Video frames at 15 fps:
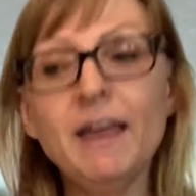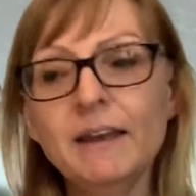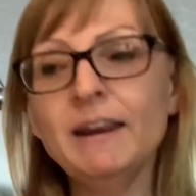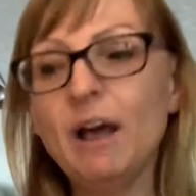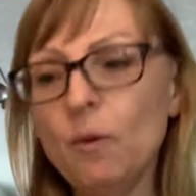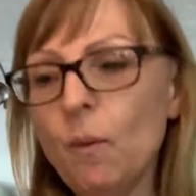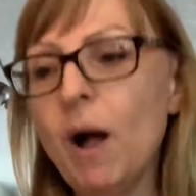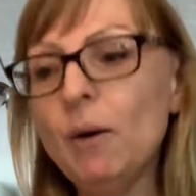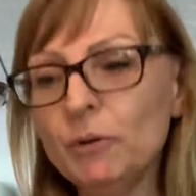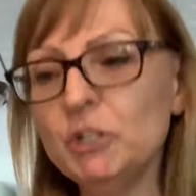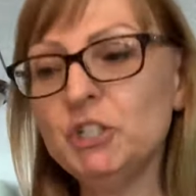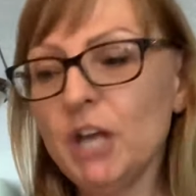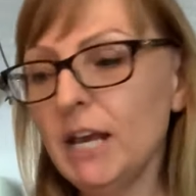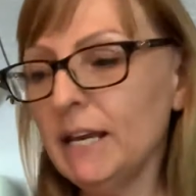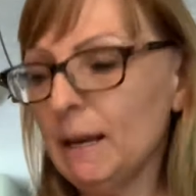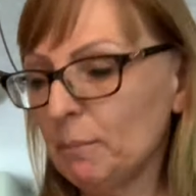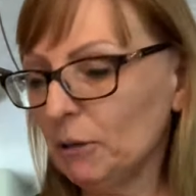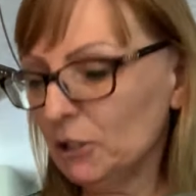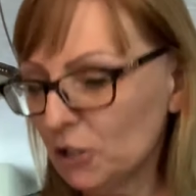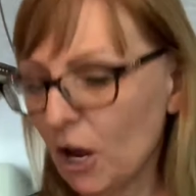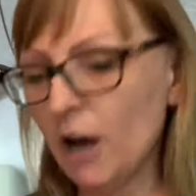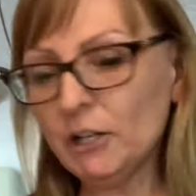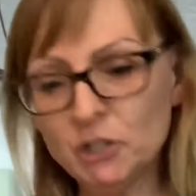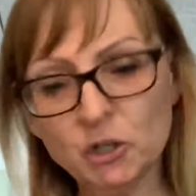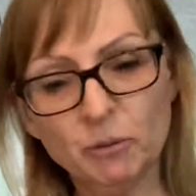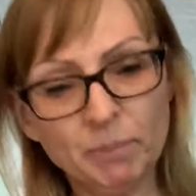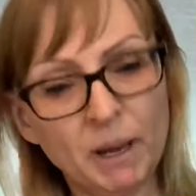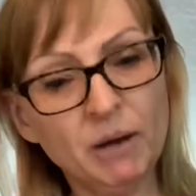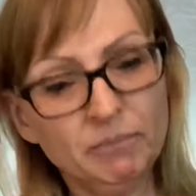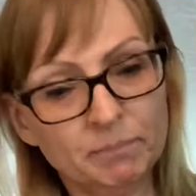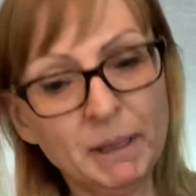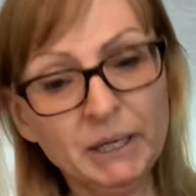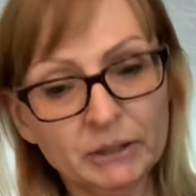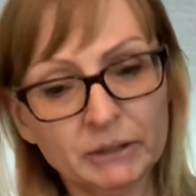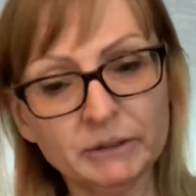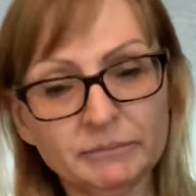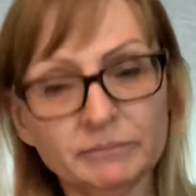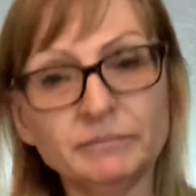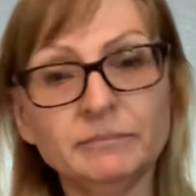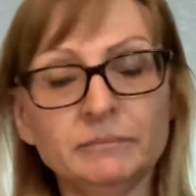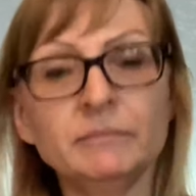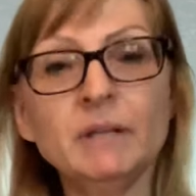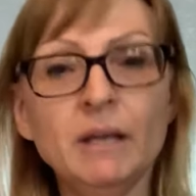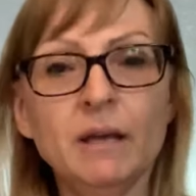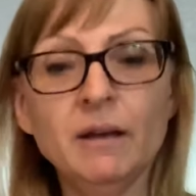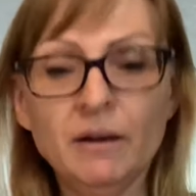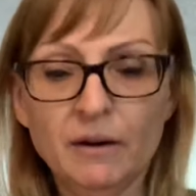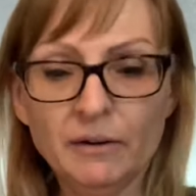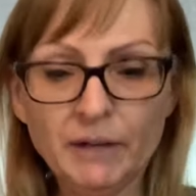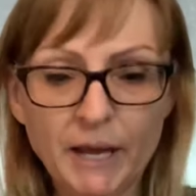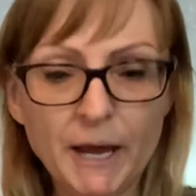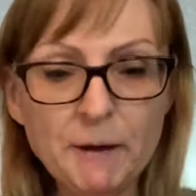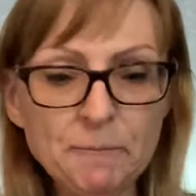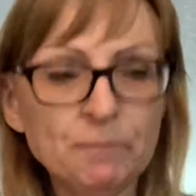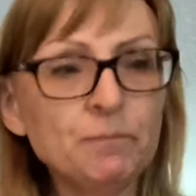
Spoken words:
Now while we're shaking, I'm going to talk to you about butter. Okay?